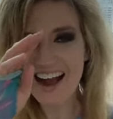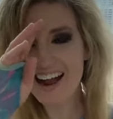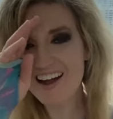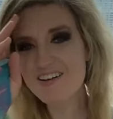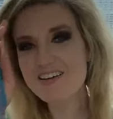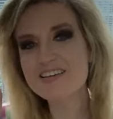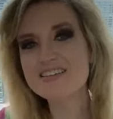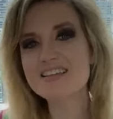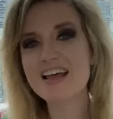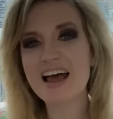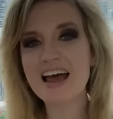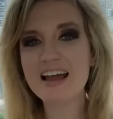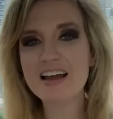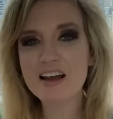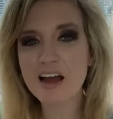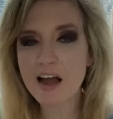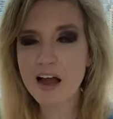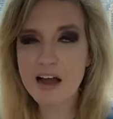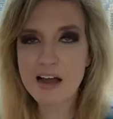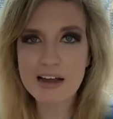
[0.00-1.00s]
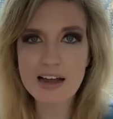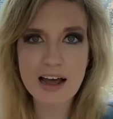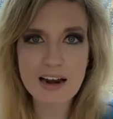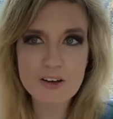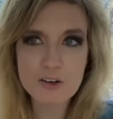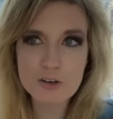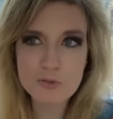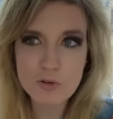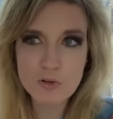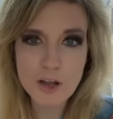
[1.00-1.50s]
I was like, I
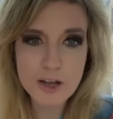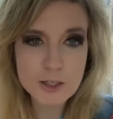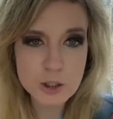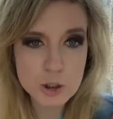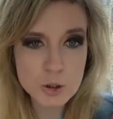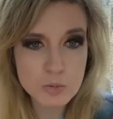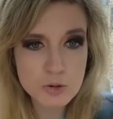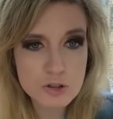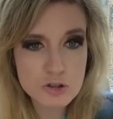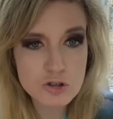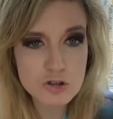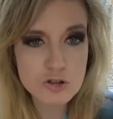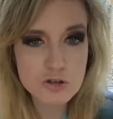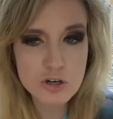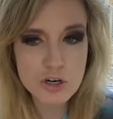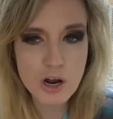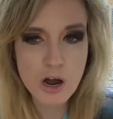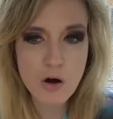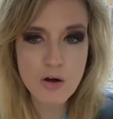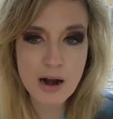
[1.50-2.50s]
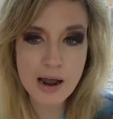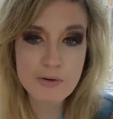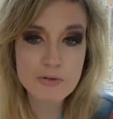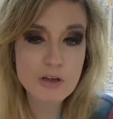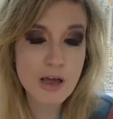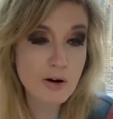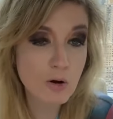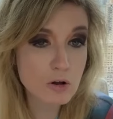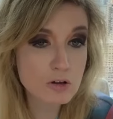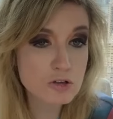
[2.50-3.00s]
got a good relationship with the studio, and
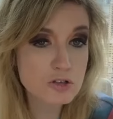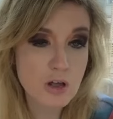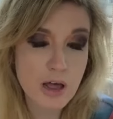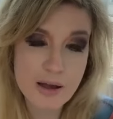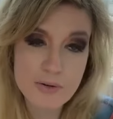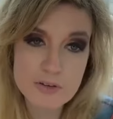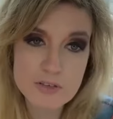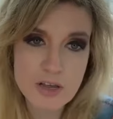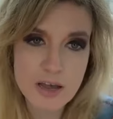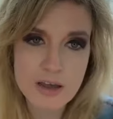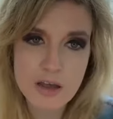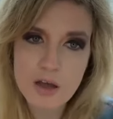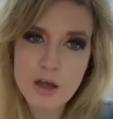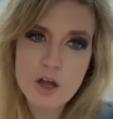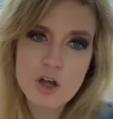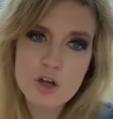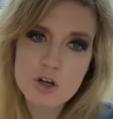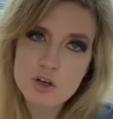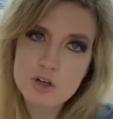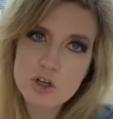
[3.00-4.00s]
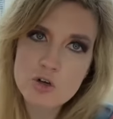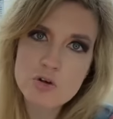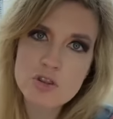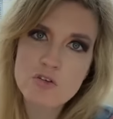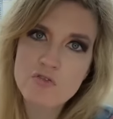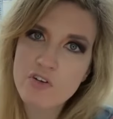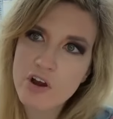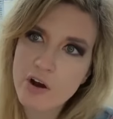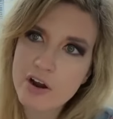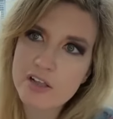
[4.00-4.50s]
I and also I was like, could you
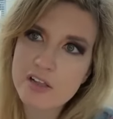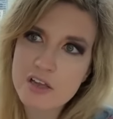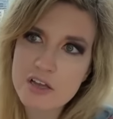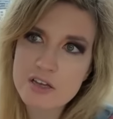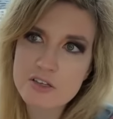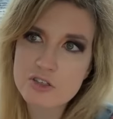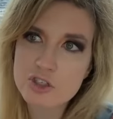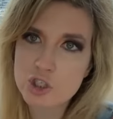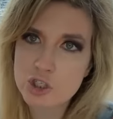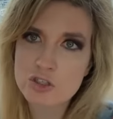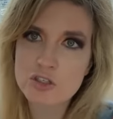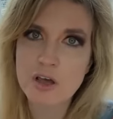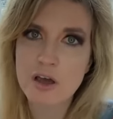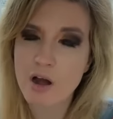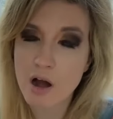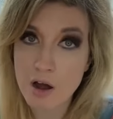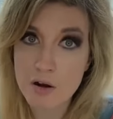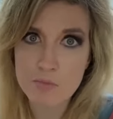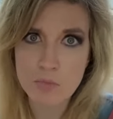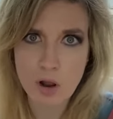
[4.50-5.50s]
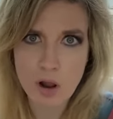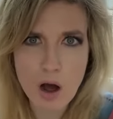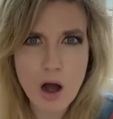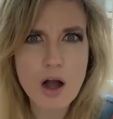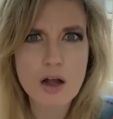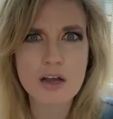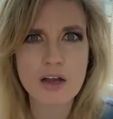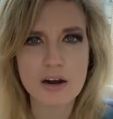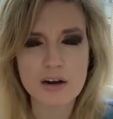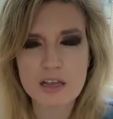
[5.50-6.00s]
at the very least just like
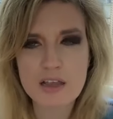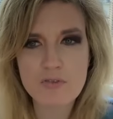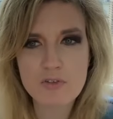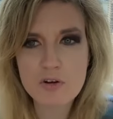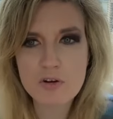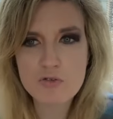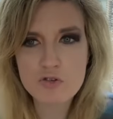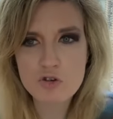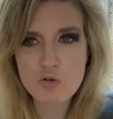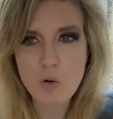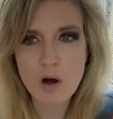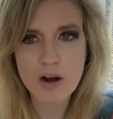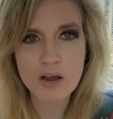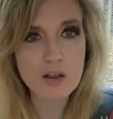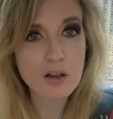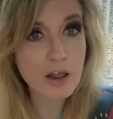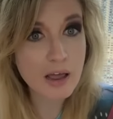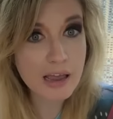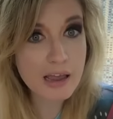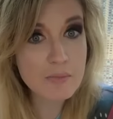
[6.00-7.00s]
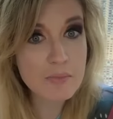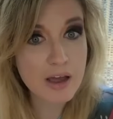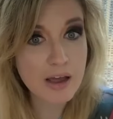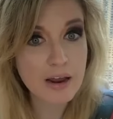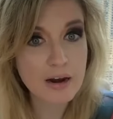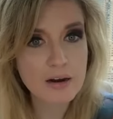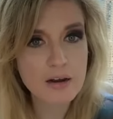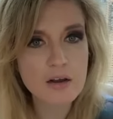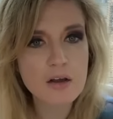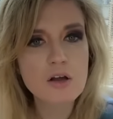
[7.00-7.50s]
unblock it, even if you want to claim
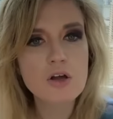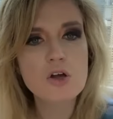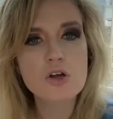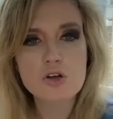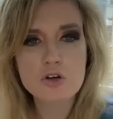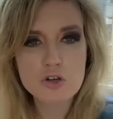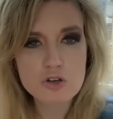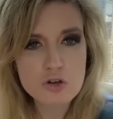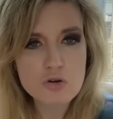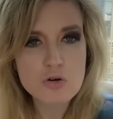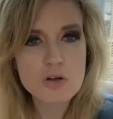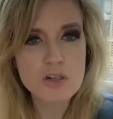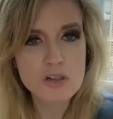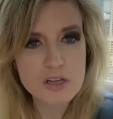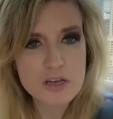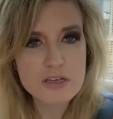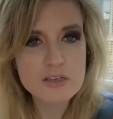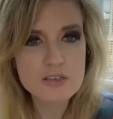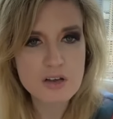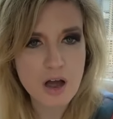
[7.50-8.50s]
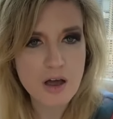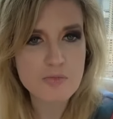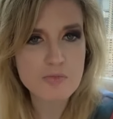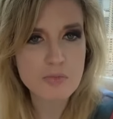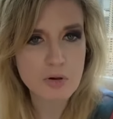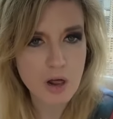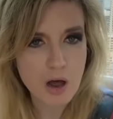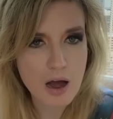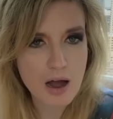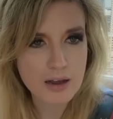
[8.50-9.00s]
it, could you at least
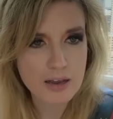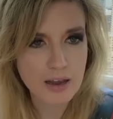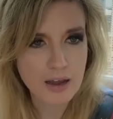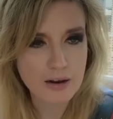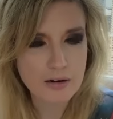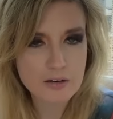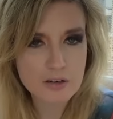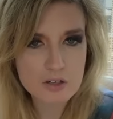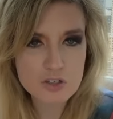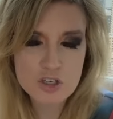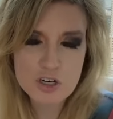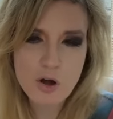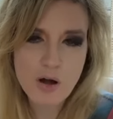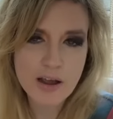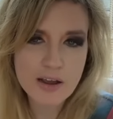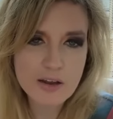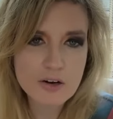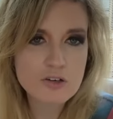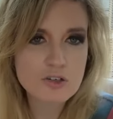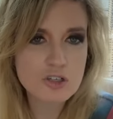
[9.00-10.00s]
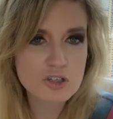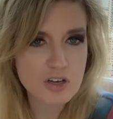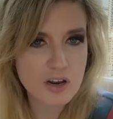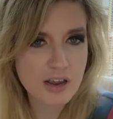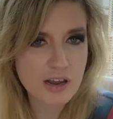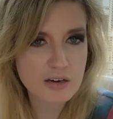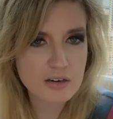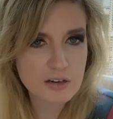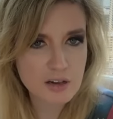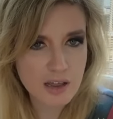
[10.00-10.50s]
unblock it? Because, you know, I
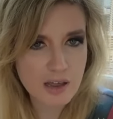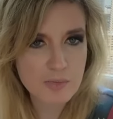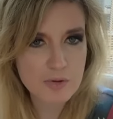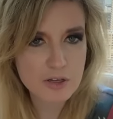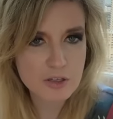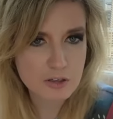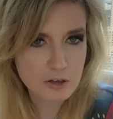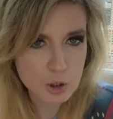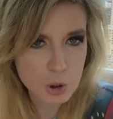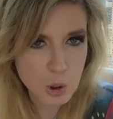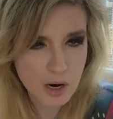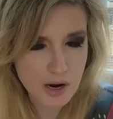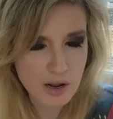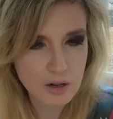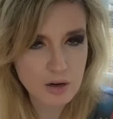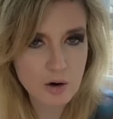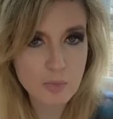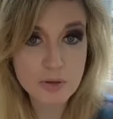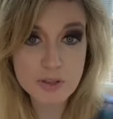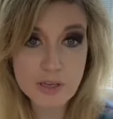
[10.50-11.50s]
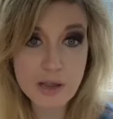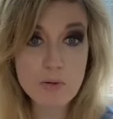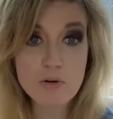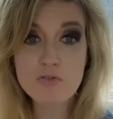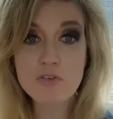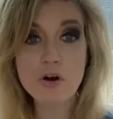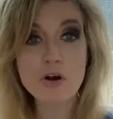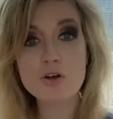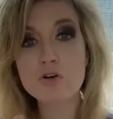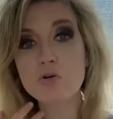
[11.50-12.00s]
understand claiming the trailer, but they
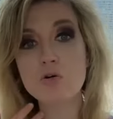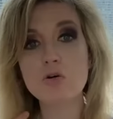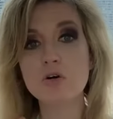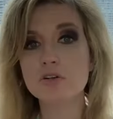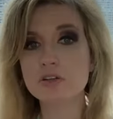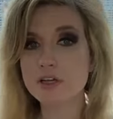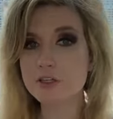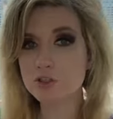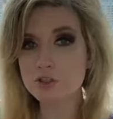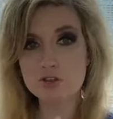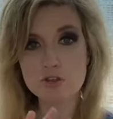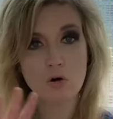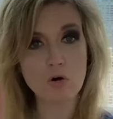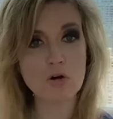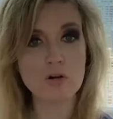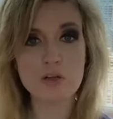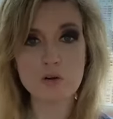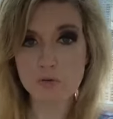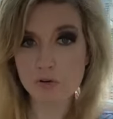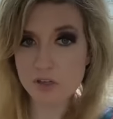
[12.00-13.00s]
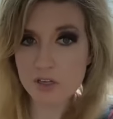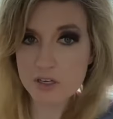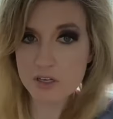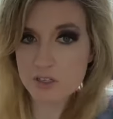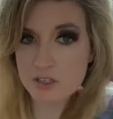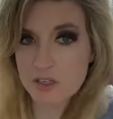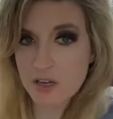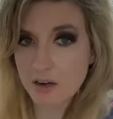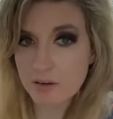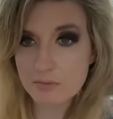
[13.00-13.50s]
were very cool. They just totally
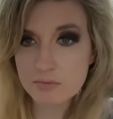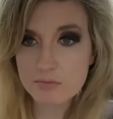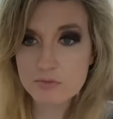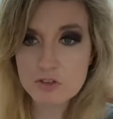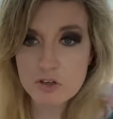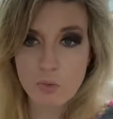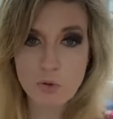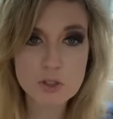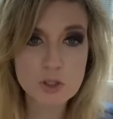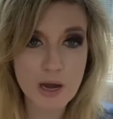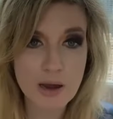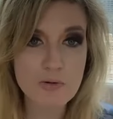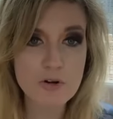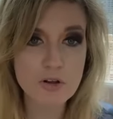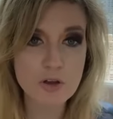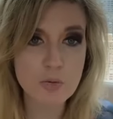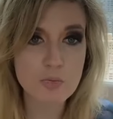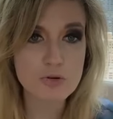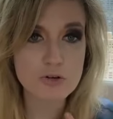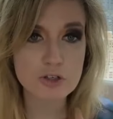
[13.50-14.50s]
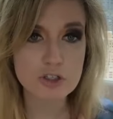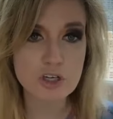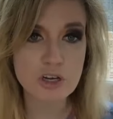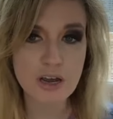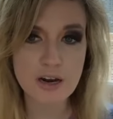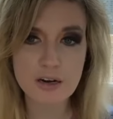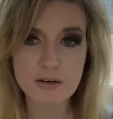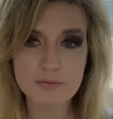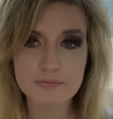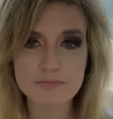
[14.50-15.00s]
released it, so which I really
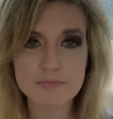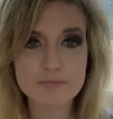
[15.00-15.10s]
appreciated.